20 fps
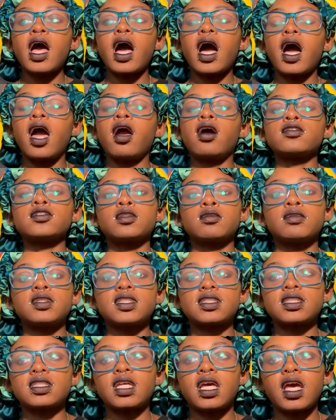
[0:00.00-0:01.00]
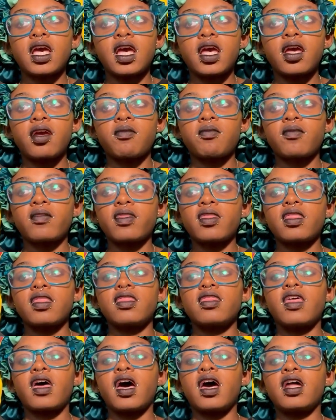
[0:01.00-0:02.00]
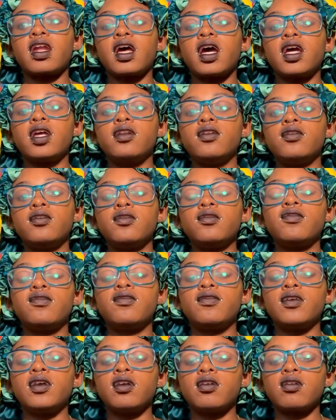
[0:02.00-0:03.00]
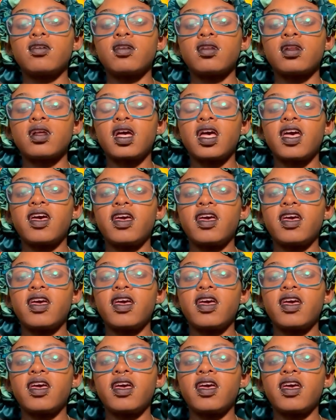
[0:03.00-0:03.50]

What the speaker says: I also want to say that I do feel